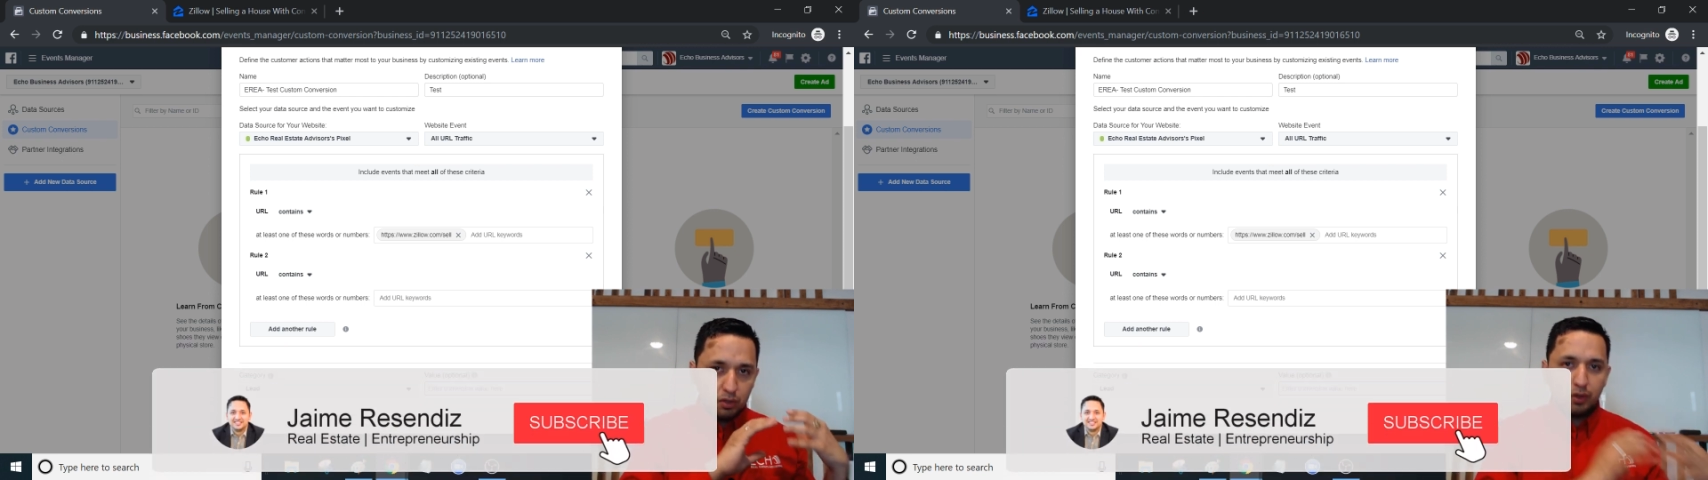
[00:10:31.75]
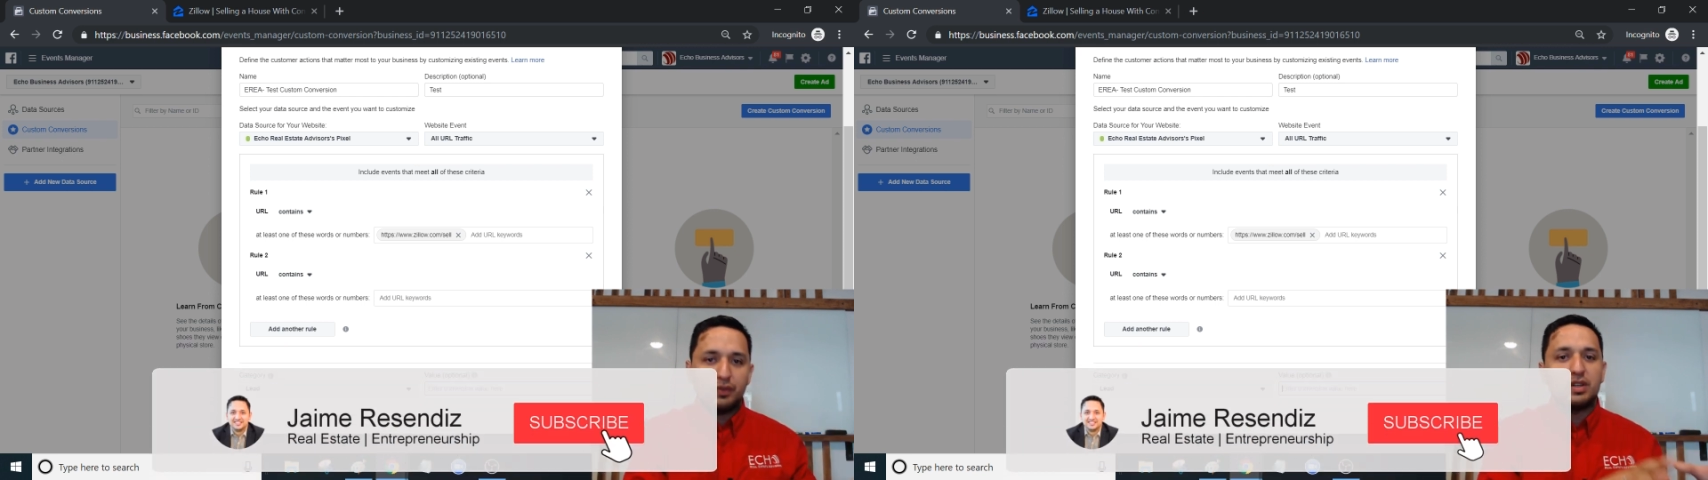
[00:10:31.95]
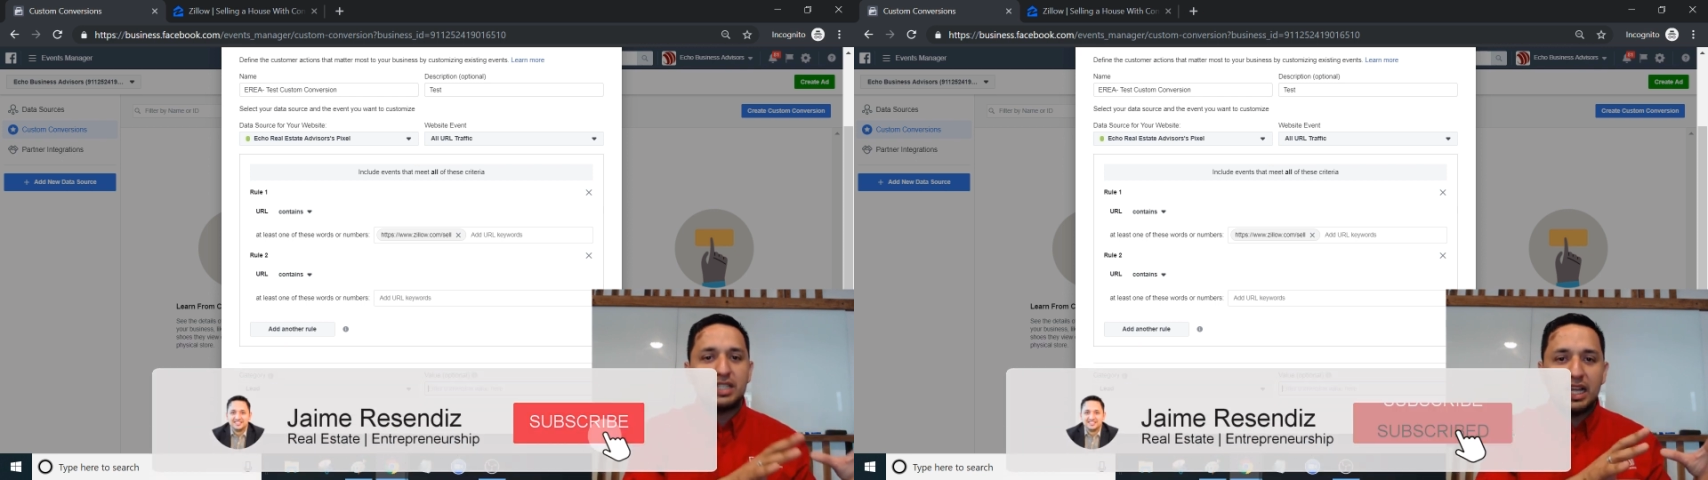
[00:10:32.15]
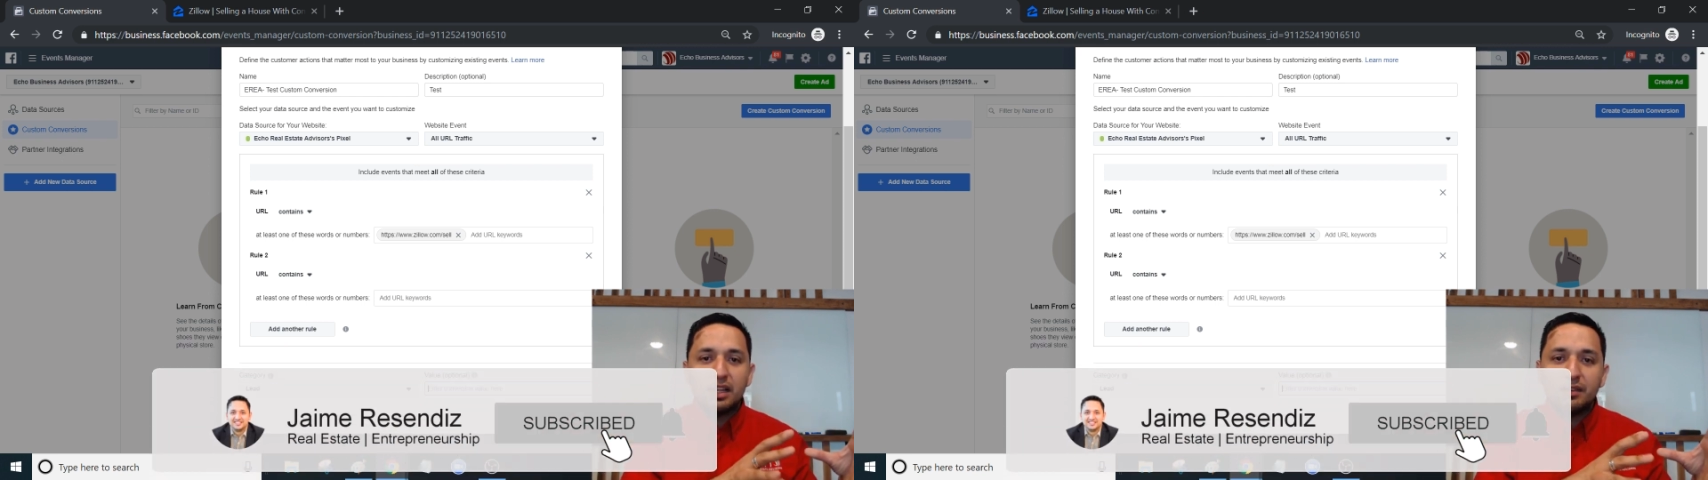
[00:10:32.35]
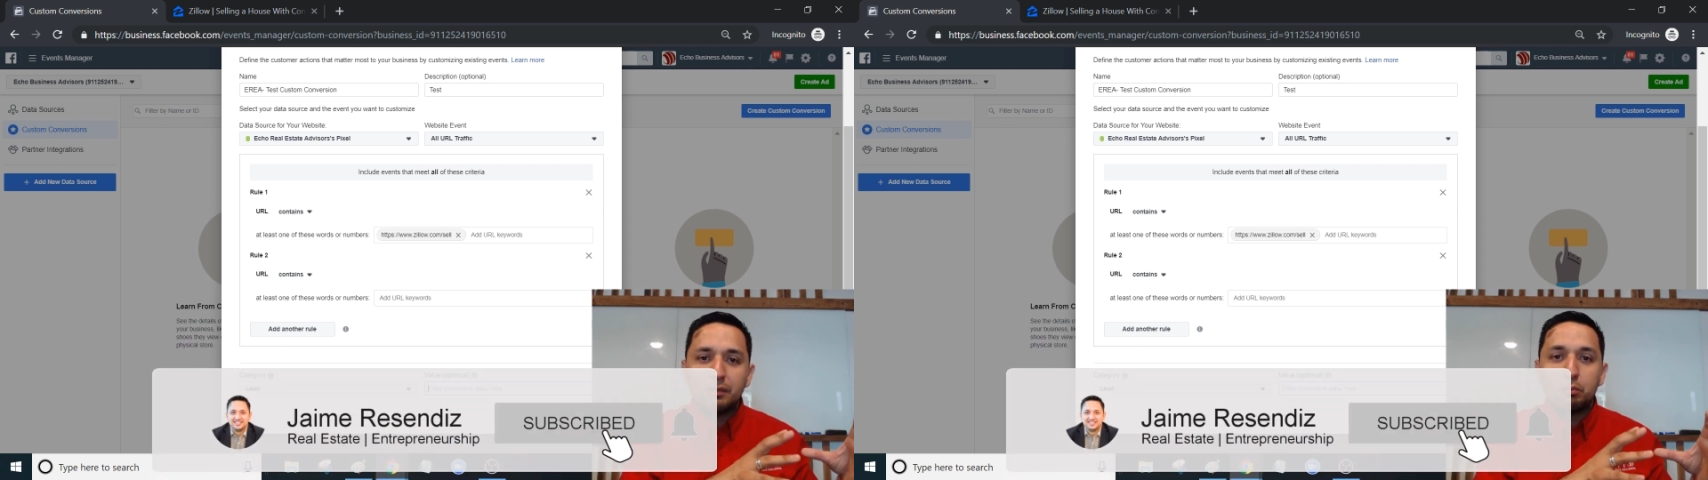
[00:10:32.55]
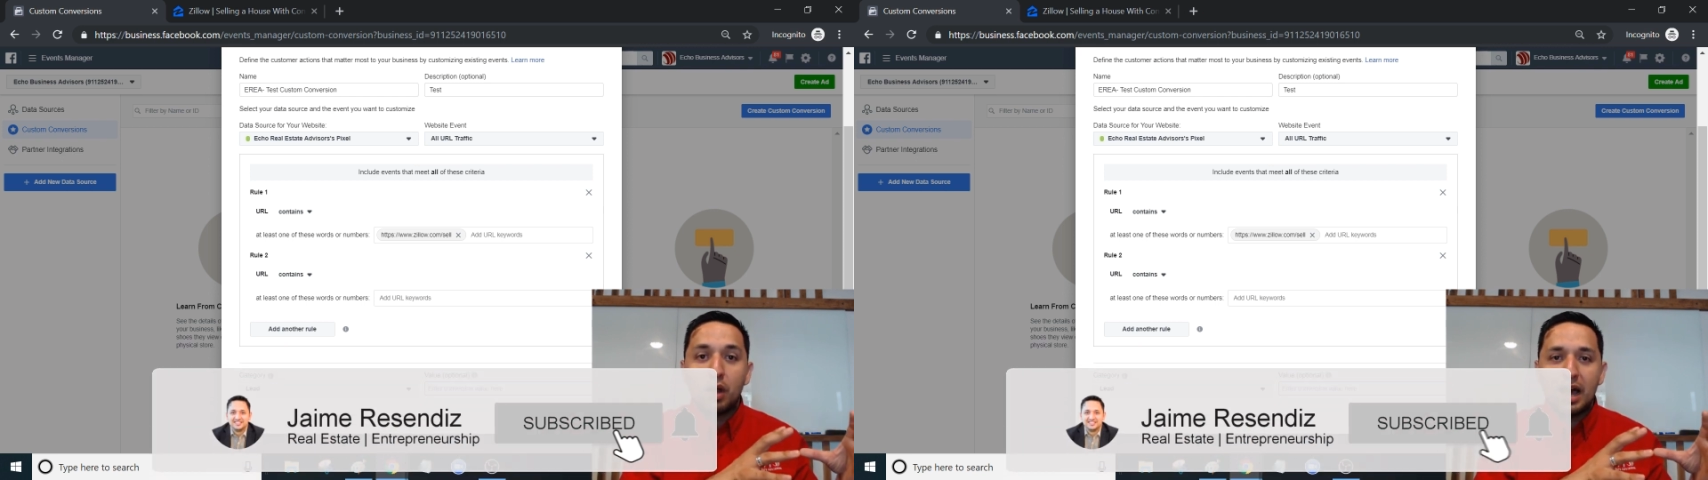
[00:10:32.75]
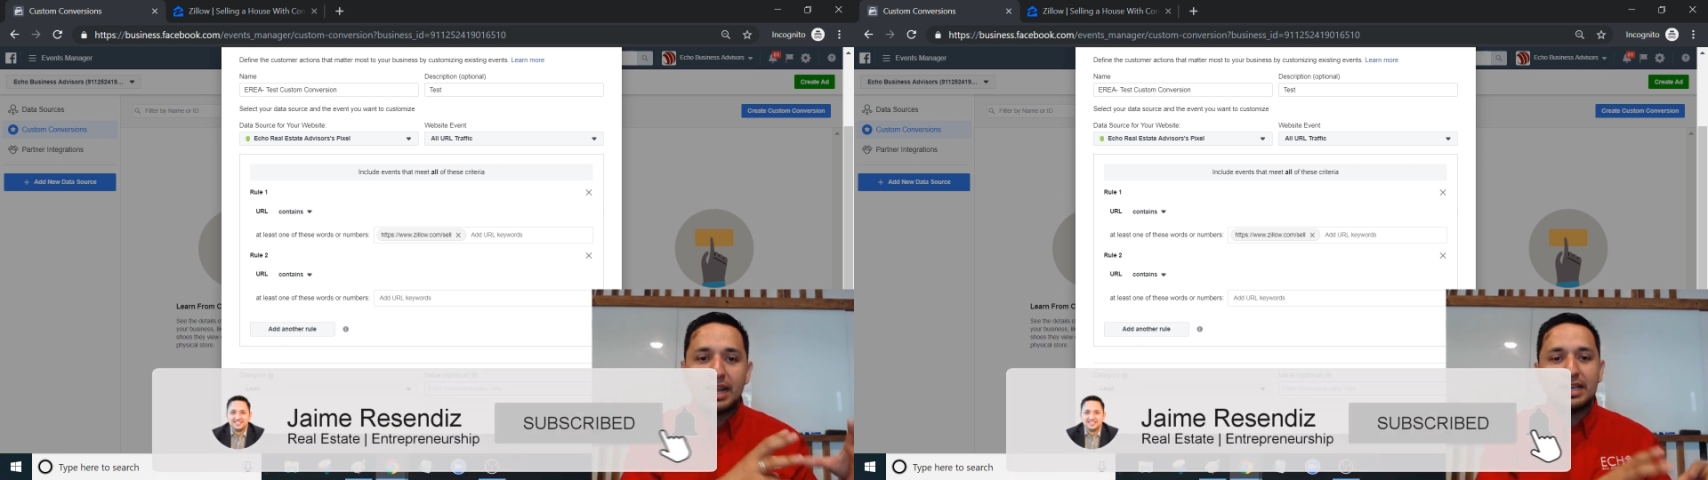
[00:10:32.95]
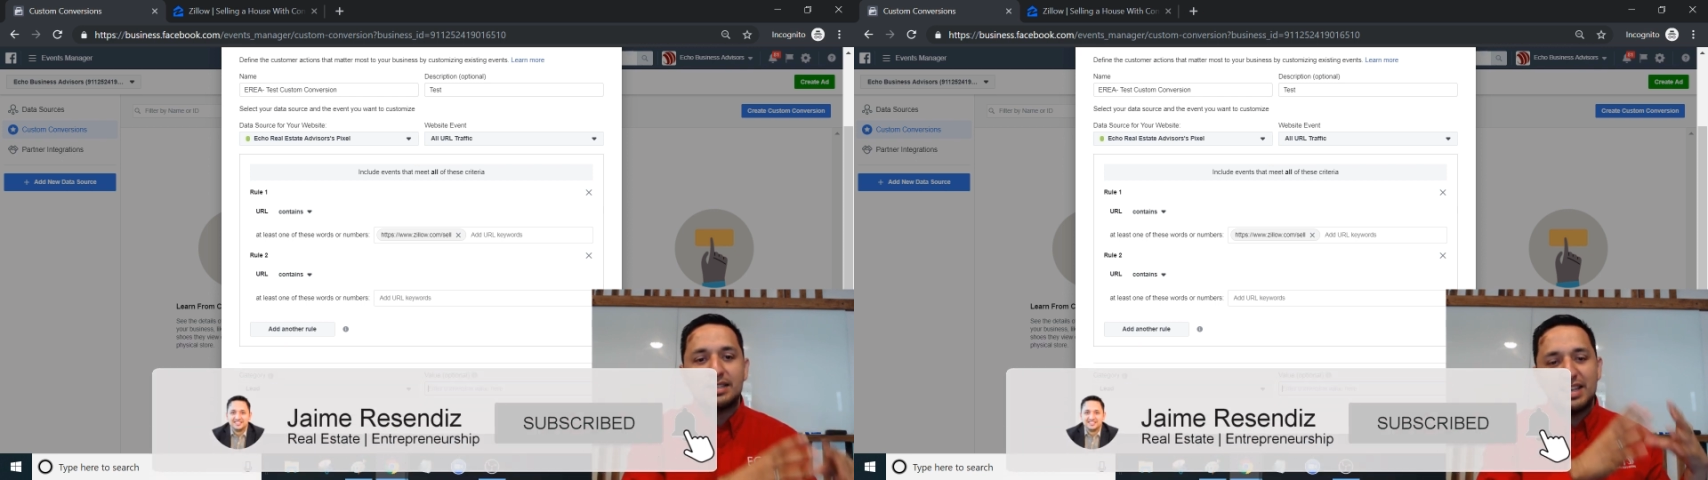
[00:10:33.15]
or if you're selling
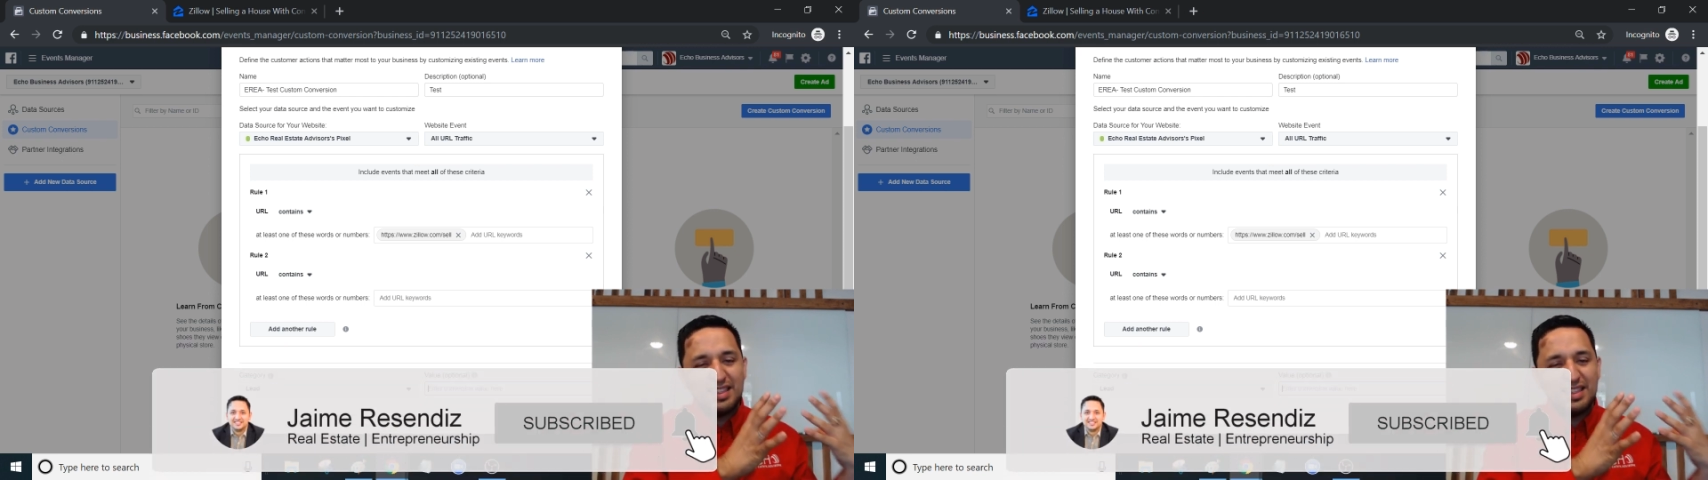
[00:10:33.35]
products,